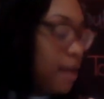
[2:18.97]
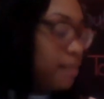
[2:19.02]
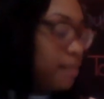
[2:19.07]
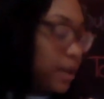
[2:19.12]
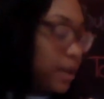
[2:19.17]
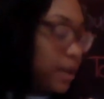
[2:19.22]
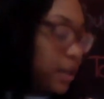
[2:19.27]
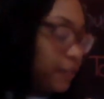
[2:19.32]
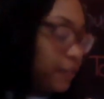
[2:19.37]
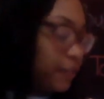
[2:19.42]

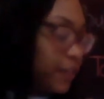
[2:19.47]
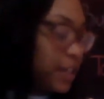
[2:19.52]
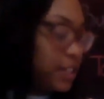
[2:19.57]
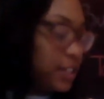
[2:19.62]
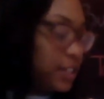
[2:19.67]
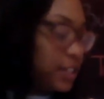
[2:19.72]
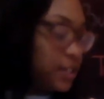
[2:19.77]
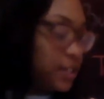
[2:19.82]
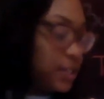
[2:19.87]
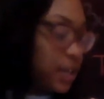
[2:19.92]

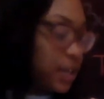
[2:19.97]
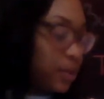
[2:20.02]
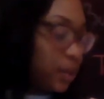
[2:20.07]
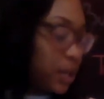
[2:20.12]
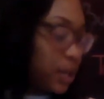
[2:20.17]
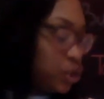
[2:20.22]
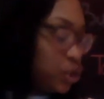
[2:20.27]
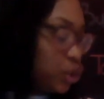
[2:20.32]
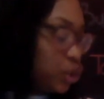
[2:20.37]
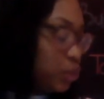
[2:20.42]
Butterflies use their
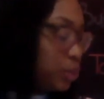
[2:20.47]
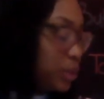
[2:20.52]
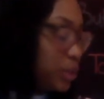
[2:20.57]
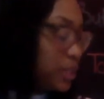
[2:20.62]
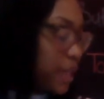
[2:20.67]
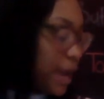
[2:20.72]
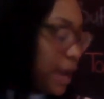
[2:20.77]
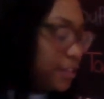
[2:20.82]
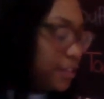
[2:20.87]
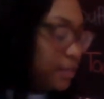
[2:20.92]
wings to
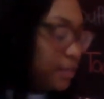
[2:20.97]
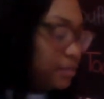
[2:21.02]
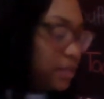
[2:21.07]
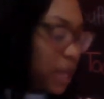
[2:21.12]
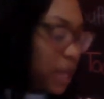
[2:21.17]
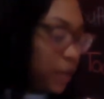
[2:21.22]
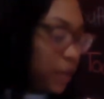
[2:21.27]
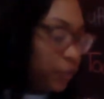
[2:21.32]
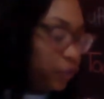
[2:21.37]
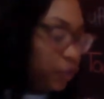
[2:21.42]
protect
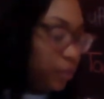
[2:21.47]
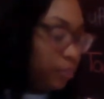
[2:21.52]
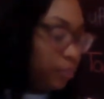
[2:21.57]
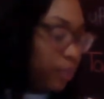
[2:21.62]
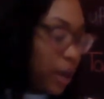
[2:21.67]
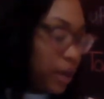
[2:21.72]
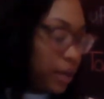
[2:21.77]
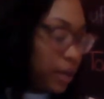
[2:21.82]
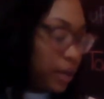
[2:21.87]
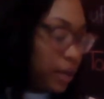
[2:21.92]
themselves from
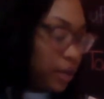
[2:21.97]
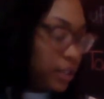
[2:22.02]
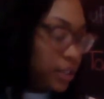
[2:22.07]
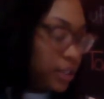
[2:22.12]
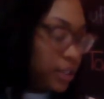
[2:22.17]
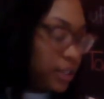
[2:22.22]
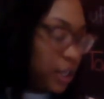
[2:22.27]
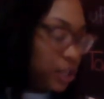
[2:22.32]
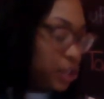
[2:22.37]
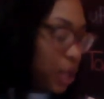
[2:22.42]
predators
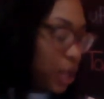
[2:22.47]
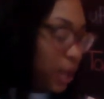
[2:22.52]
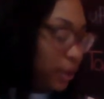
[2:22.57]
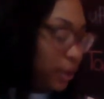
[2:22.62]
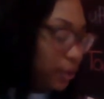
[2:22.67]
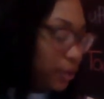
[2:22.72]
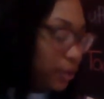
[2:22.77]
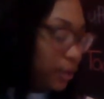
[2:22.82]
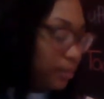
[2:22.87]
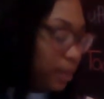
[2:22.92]
such as
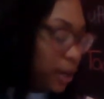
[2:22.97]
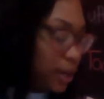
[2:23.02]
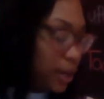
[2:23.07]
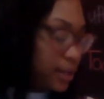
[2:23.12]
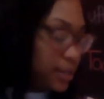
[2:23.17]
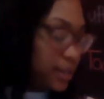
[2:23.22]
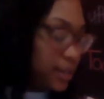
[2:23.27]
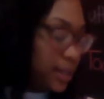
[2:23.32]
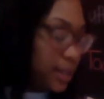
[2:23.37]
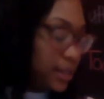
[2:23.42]
hungry
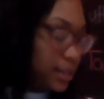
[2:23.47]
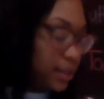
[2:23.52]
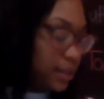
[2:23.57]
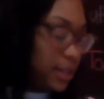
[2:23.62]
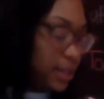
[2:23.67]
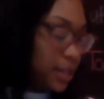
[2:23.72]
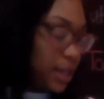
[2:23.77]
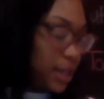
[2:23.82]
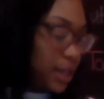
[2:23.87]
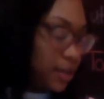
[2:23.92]
birds,
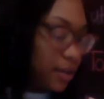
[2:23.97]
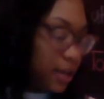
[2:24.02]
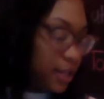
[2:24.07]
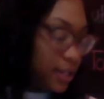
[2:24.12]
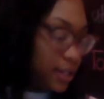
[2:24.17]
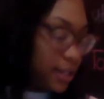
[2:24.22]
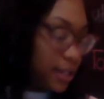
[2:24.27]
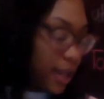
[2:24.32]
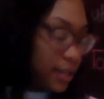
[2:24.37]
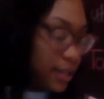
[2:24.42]
lizards, and other
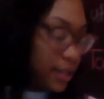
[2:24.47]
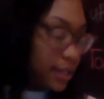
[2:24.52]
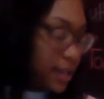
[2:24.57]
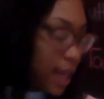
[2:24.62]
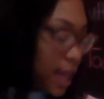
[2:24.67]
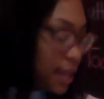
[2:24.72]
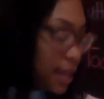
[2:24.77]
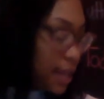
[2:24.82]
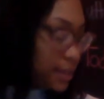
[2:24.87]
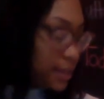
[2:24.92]
insects.
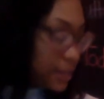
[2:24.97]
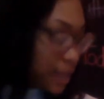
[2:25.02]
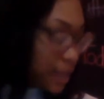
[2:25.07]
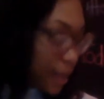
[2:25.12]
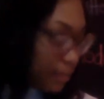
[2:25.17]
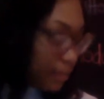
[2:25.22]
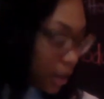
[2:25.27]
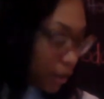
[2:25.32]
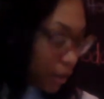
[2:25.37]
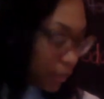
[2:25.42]

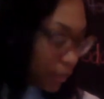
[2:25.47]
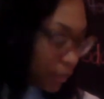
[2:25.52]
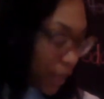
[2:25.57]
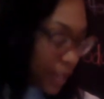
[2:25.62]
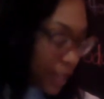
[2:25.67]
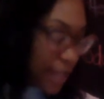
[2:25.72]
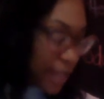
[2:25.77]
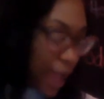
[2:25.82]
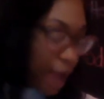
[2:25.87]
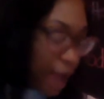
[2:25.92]
Some
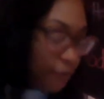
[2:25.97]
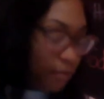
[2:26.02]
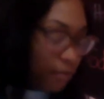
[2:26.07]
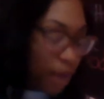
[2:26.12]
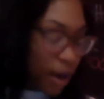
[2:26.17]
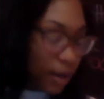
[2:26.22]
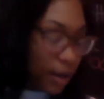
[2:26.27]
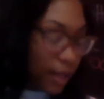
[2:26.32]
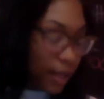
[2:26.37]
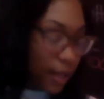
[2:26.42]
butterflies have
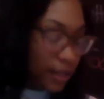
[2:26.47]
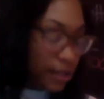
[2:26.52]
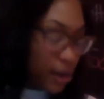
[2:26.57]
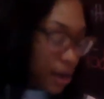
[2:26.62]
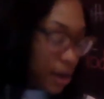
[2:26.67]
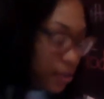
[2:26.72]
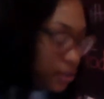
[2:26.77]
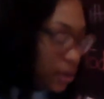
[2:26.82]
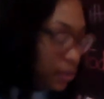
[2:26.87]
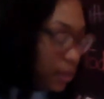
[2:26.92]
markings
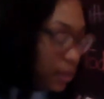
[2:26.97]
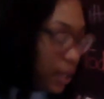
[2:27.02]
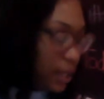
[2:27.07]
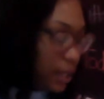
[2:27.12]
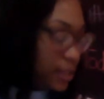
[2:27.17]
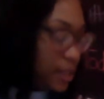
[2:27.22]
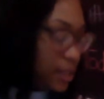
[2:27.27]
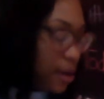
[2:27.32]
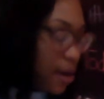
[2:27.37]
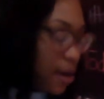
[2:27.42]
on their
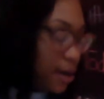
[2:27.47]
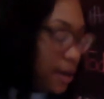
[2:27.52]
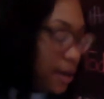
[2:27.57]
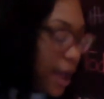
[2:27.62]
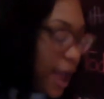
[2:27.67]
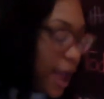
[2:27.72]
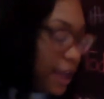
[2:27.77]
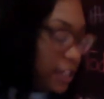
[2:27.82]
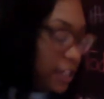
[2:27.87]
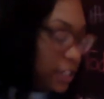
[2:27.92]
wings called
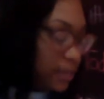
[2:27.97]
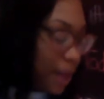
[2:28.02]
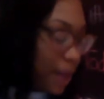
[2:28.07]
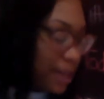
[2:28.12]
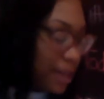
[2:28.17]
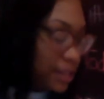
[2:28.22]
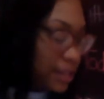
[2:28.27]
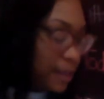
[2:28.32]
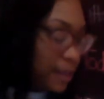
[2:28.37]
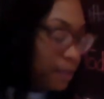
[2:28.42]
eye
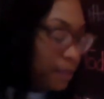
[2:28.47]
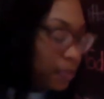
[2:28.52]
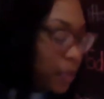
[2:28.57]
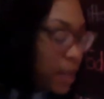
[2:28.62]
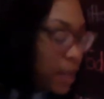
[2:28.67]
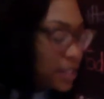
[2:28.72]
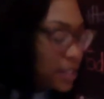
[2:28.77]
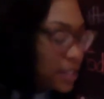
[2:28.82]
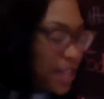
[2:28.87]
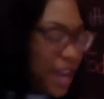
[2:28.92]
spots.
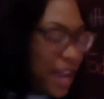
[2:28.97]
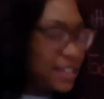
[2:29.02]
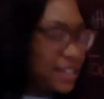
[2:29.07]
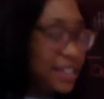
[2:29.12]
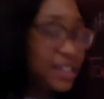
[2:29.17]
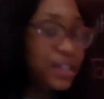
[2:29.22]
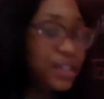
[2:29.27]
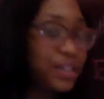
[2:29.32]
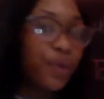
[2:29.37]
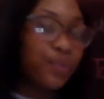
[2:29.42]

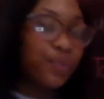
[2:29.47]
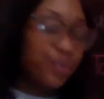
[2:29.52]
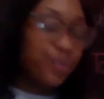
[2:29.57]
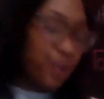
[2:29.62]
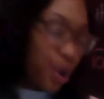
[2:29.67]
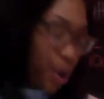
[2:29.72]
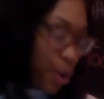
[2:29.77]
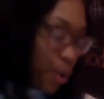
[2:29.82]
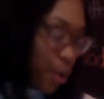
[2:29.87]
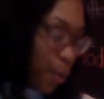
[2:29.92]
Scientists don't
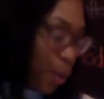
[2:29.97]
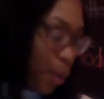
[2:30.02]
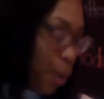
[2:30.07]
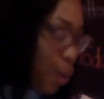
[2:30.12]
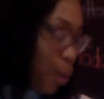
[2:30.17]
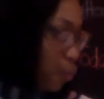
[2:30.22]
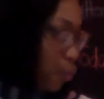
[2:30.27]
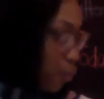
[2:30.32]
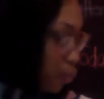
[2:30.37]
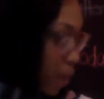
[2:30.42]
know
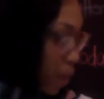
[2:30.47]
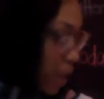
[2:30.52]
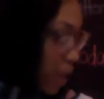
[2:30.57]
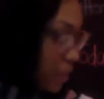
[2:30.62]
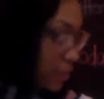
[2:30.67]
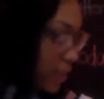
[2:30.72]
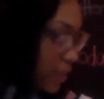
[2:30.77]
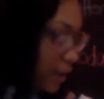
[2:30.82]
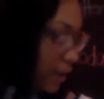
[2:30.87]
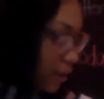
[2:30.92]

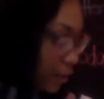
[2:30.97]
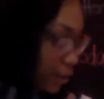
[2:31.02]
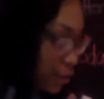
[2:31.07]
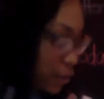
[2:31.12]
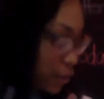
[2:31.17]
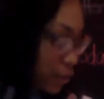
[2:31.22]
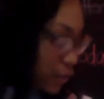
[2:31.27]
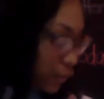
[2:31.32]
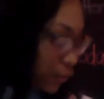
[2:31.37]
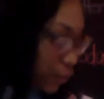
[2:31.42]
what they are
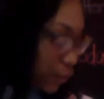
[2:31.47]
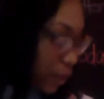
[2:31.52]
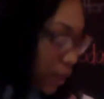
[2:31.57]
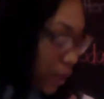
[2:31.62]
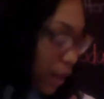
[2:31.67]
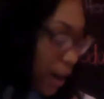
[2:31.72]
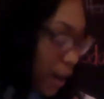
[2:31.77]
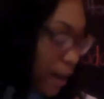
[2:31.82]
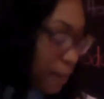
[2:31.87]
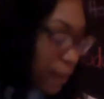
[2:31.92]
used
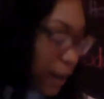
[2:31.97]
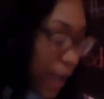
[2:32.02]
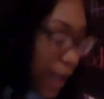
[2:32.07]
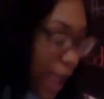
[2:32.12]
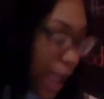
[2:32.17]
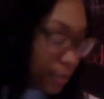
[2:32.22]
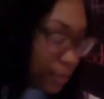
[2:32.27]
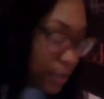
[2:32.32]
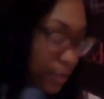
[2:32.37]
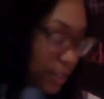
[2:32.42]
for,
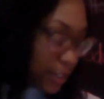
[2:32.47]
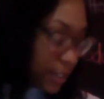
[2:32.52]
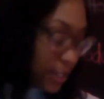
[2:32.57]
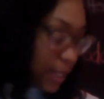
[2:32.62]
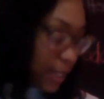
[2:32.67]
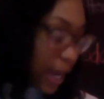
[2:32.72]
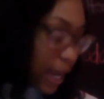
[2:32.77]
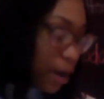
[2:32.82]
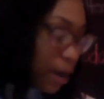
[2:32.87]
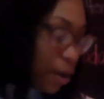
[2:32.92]
perhaps to
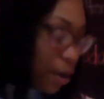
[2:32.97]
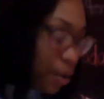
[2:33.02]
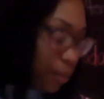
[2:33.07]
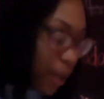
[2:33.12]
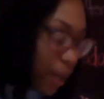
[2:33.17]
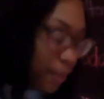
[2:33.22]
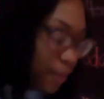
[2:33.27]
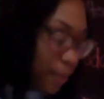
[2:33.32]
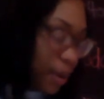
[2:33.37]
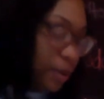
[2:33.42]
scare
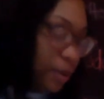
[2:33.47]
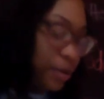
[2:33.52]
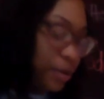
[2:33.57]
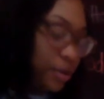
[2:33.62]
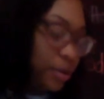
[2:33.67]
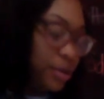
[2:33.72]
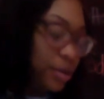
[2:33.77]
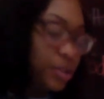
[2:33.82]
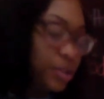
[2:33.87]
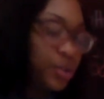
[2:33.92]
away
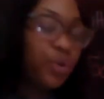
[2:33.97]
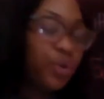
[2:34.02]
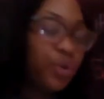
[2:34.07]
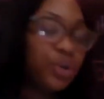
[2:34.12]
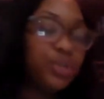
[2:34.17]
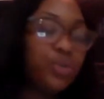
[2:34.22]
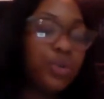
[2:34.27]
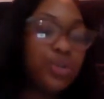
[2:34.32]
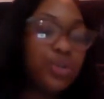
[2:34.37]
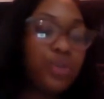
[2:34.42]
predators or
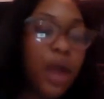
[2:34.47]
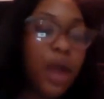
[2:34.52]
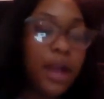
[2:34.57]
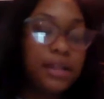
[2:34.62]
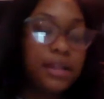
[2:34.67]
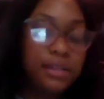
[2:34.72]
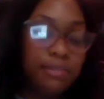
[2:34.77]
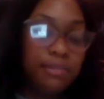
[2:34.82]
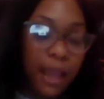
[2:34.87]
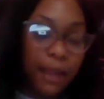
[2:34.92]
to
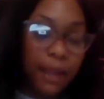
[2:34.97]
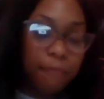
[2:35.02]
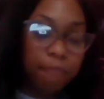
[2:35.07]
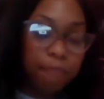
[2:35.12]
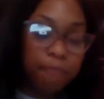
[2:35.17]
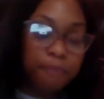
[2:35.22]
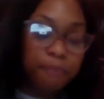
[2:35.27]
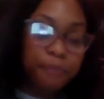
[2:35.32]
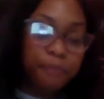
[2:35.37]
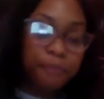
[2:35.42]
attract a mate.
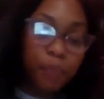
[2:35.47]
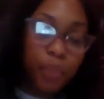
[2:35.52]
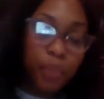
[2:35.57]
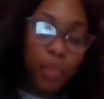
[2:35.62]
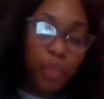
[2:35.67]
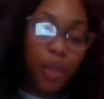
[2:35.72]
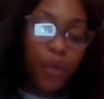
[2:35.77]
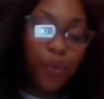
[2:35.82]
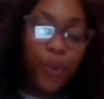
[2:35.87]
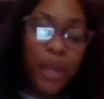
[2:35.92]

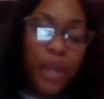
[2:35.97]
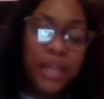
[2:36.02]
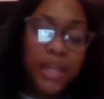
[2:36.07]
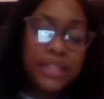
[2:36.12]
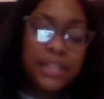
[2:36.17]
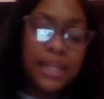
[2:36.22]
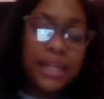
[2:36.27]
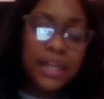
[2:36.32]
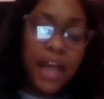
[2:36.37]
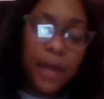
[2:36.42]

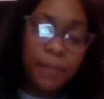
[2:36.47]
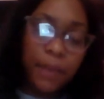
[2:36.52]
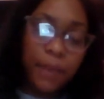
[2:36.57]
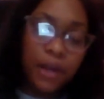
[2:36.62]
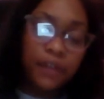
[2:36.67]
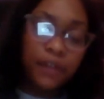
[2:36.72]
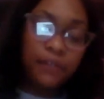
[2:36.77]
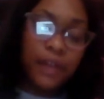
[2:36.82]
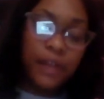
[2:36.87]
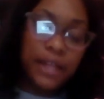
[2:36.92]
Wings can help
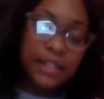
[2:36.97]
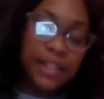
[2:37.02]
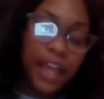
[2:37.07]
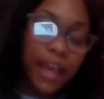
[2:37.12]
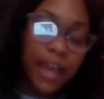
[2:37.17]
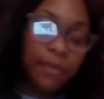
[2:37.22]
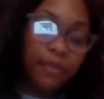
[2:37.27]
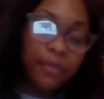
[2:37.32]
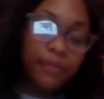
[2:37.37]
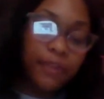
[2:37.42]
butterflies
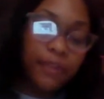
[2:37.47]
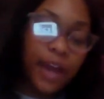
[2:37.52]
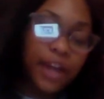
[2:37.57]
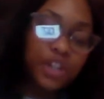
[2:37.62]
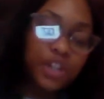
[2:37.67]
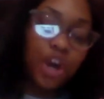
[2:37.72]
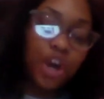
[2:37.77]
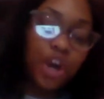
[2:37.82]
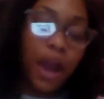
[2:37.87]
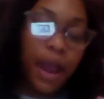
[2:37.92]

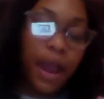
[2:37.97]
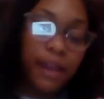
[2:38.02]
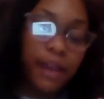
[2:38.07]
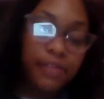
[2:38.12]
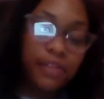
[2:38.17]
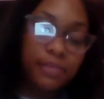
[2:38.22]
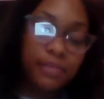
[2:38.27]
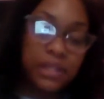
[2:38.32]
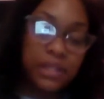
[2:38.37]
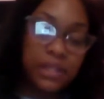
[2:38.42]
camouflage or
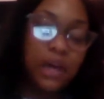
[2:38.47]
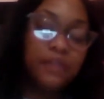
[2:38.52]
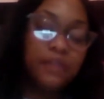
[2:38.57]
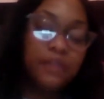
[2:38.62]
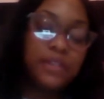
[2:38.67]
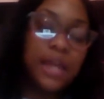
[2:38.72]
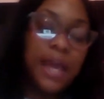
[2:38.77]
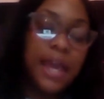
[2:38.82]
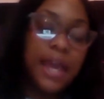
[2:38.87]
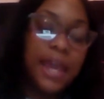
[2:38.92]
hide
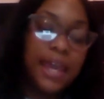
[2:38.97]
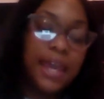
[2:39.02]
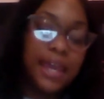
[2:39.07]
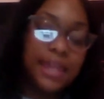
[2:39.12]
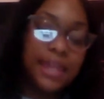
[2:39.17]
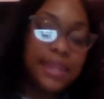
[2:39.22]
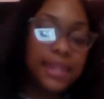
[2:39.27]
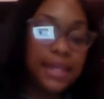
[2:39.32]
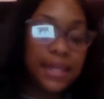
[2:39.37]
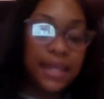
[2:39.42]
themselves
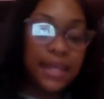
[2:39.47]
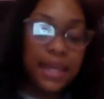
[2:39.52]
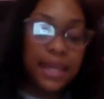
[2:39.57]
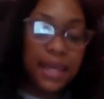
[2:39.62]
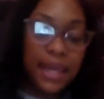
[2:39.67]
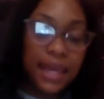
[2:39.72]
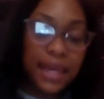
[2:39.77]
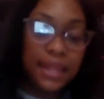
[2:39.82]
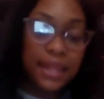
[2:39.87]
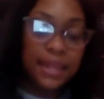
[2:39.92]
in
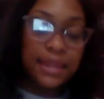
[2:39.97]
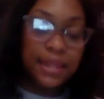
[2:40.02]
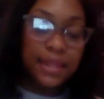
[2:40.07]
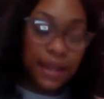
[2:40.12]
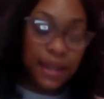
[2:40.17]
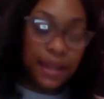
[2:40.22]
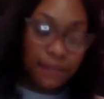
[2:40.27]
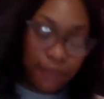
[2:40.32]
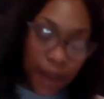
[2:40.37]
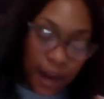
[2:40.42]

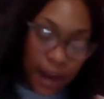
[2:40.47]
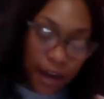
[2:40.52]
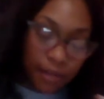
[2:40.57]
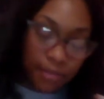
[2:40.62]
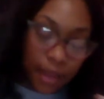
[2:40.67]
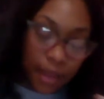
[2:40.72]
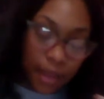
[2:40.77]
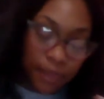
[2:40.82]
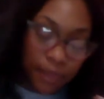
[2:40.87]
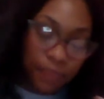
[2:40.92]
the
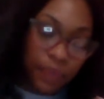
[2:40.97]
environment.